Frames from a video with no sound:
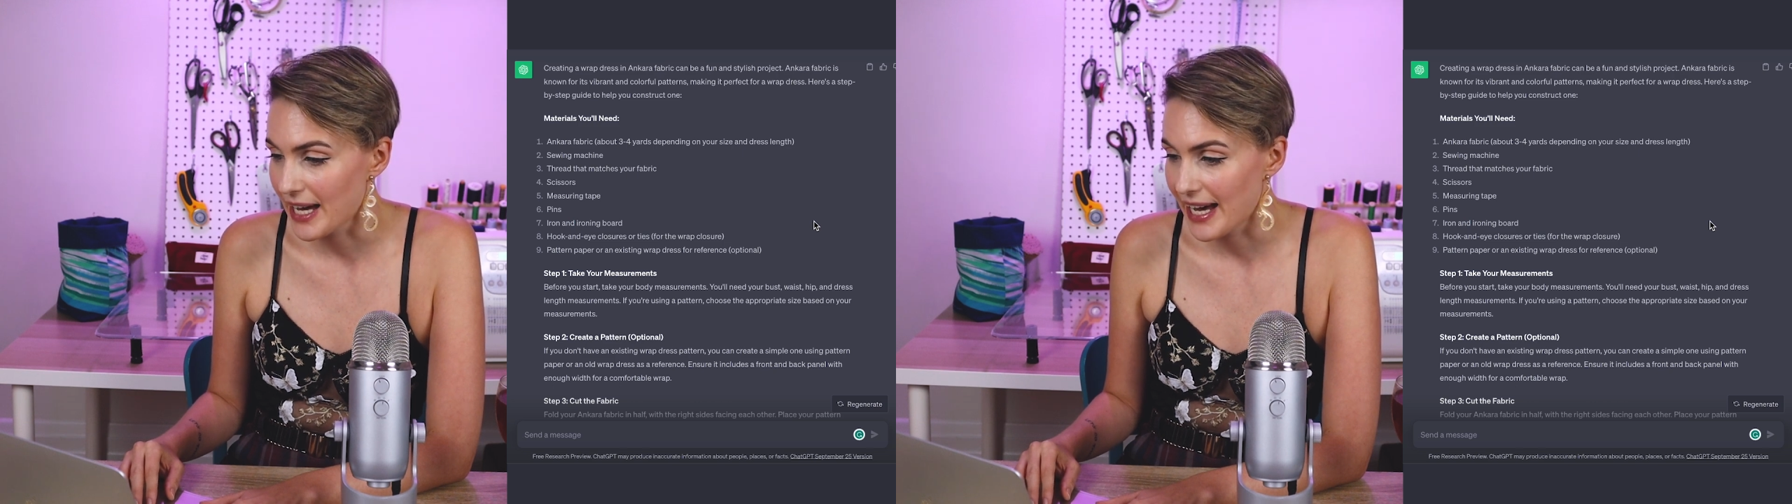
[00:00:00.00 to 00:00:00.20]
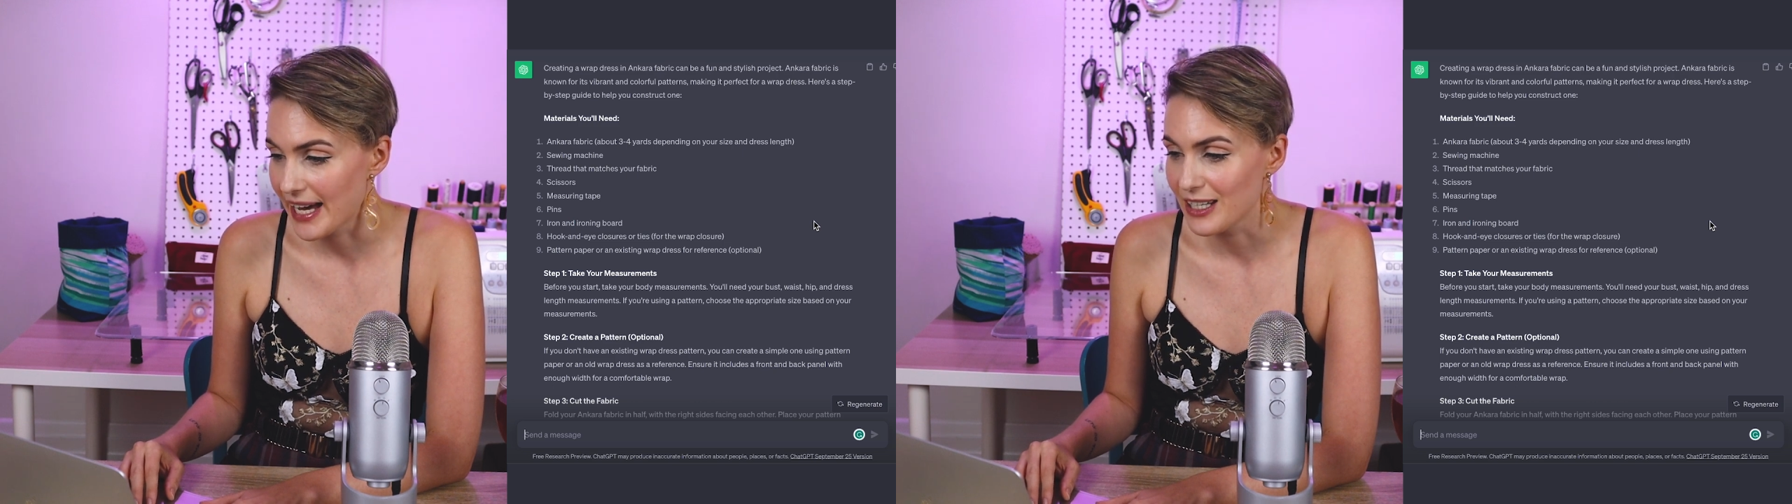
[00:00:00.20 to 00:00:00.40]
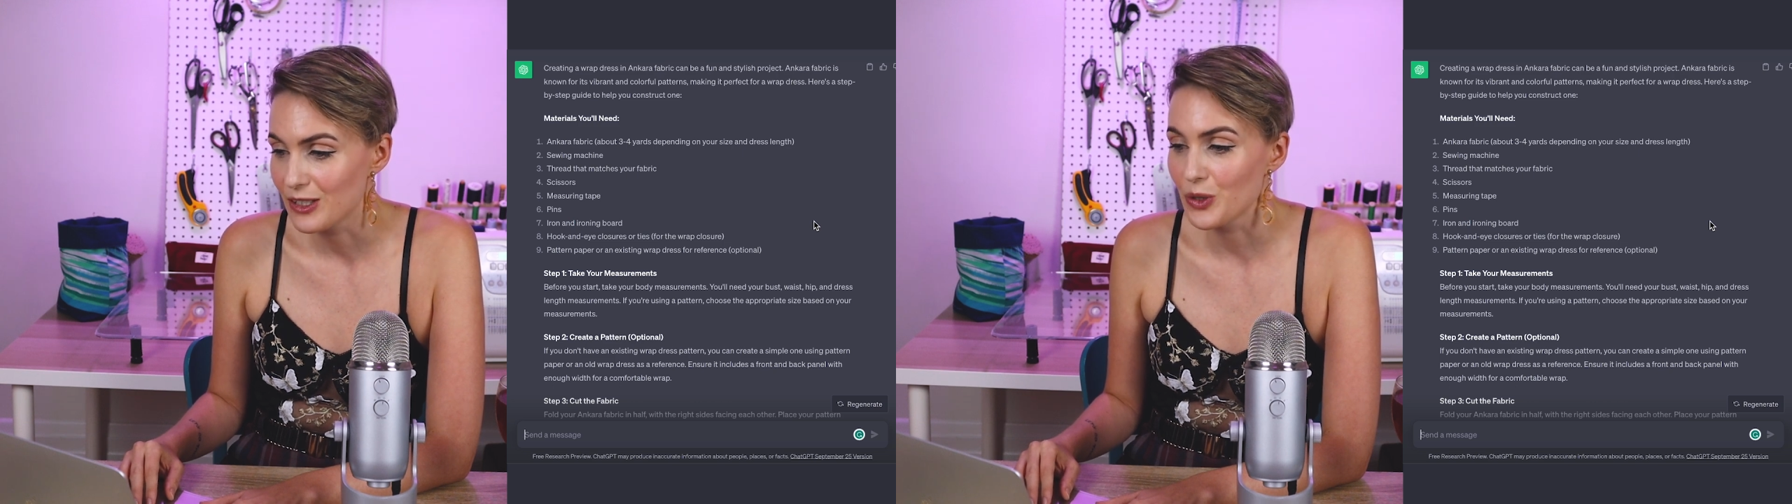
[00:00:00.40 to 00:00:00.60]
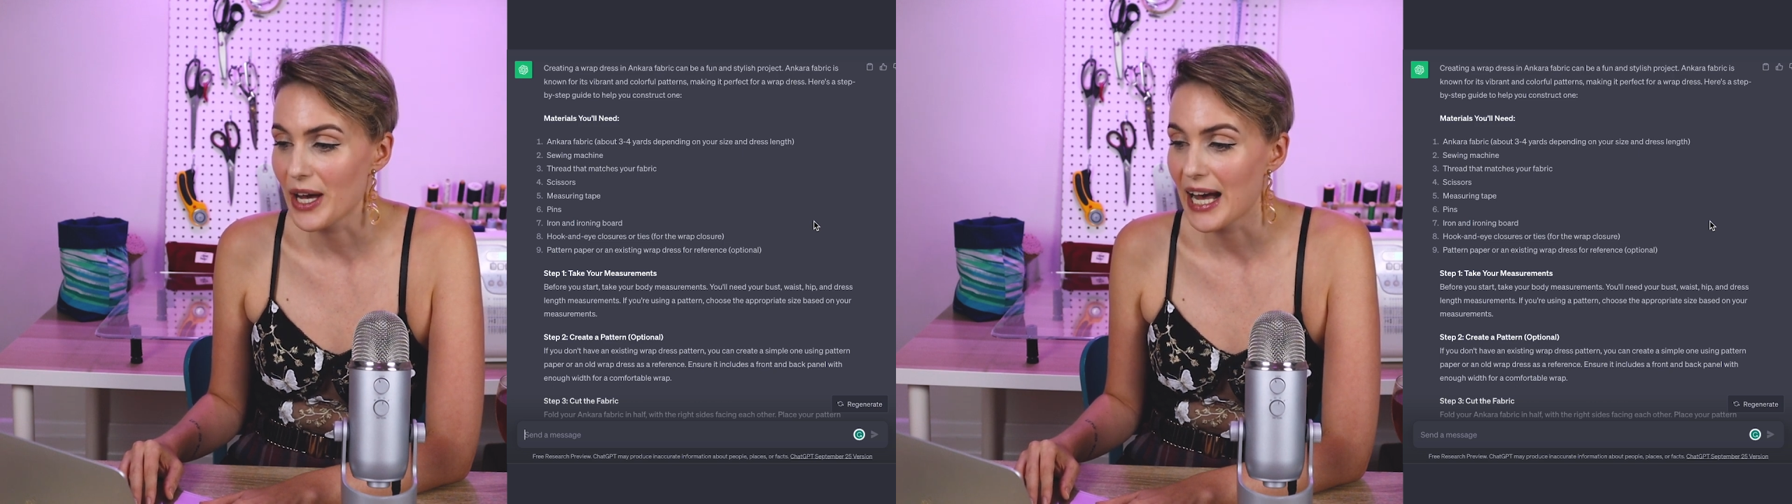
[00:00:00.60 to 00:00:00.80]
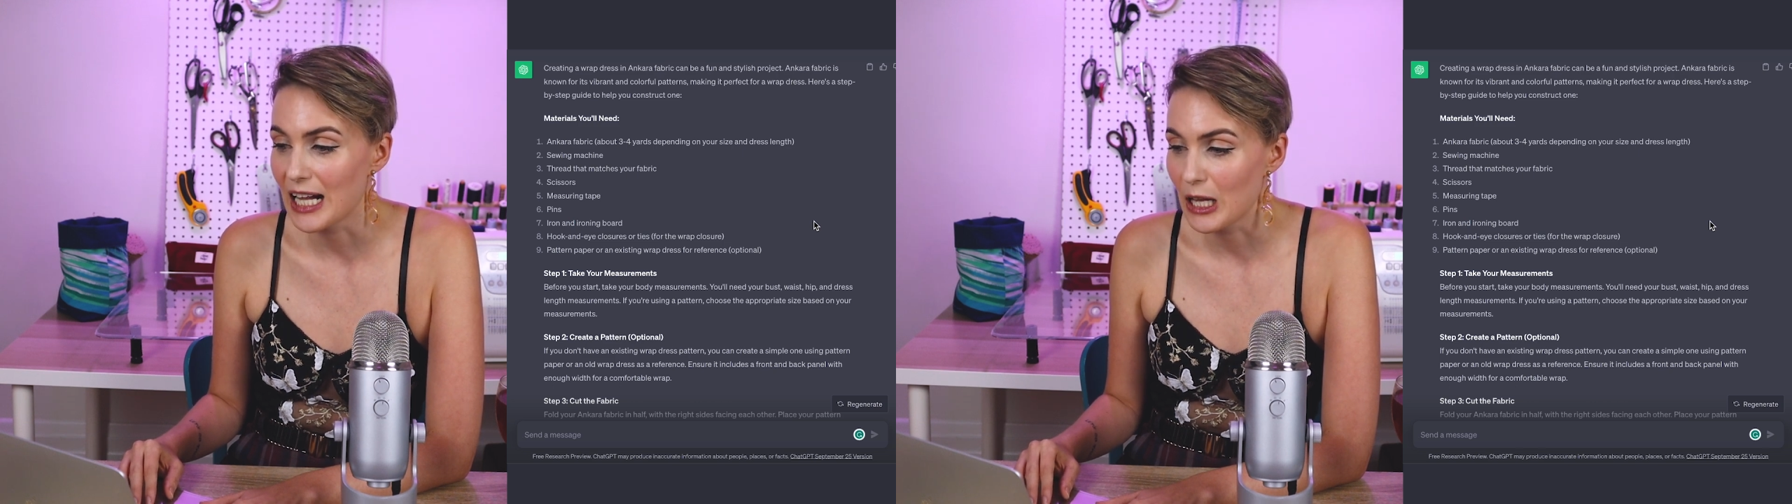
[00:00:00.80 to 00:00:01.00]
guide to
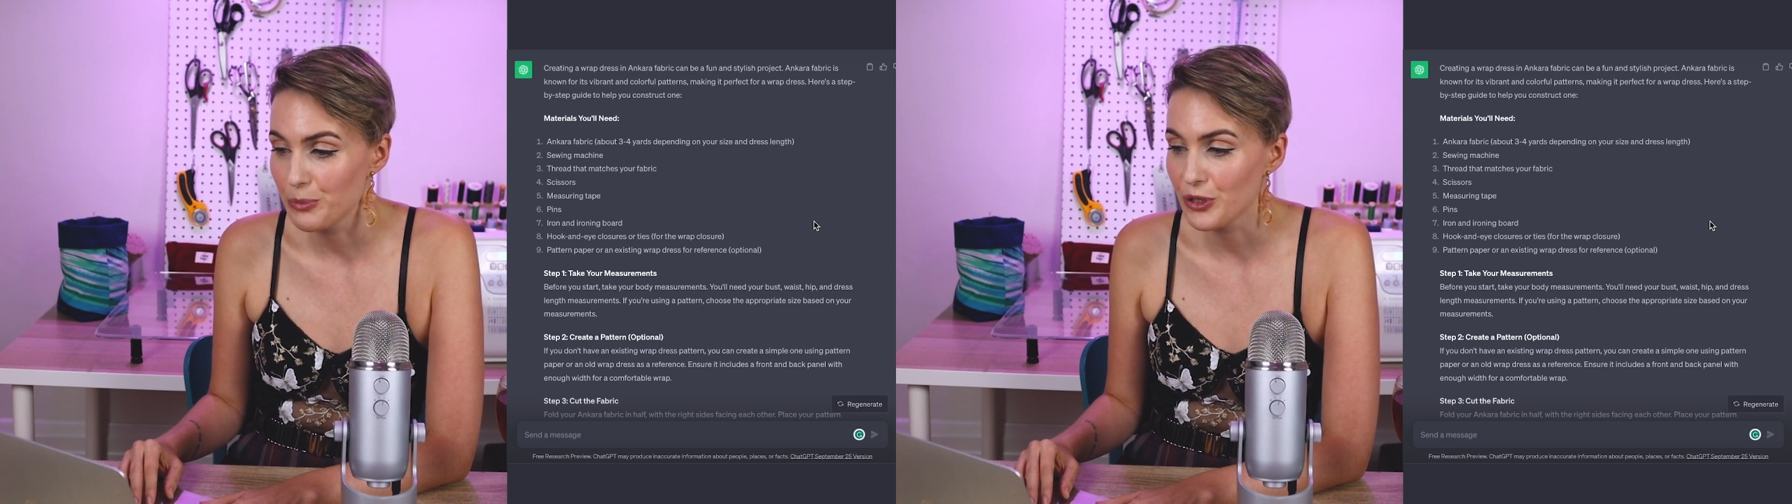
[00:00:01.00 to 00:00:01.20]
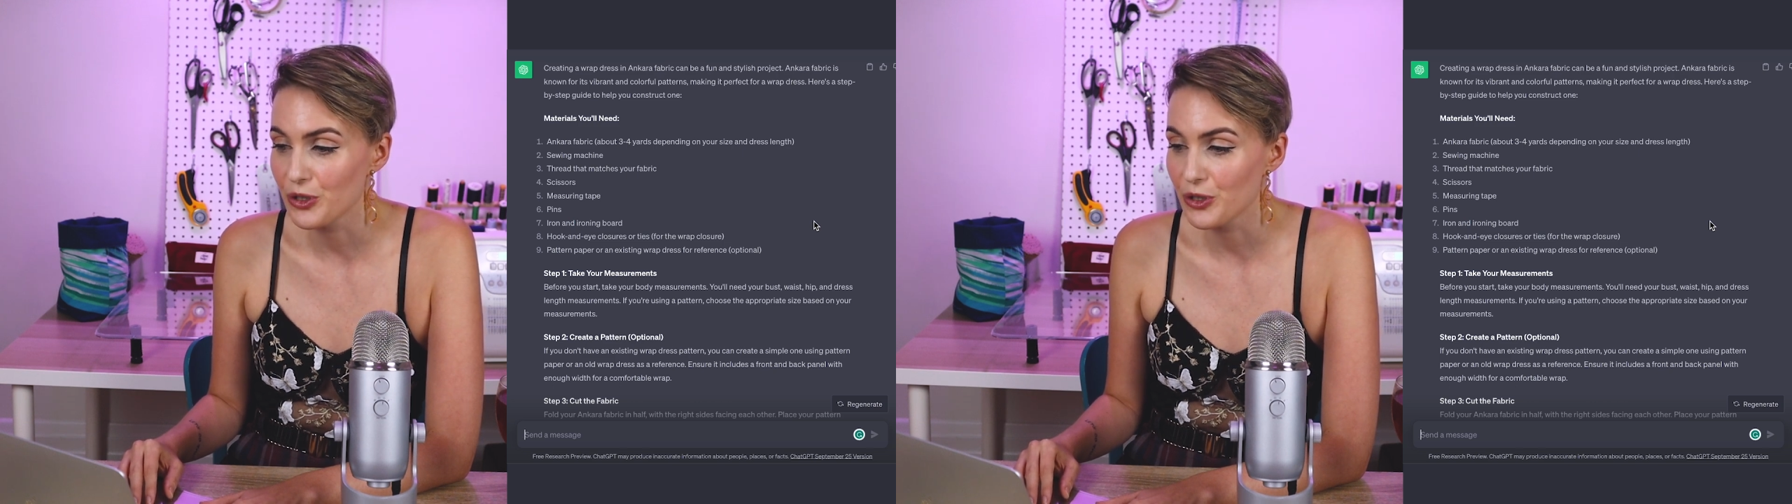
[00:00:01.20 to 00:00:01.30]
help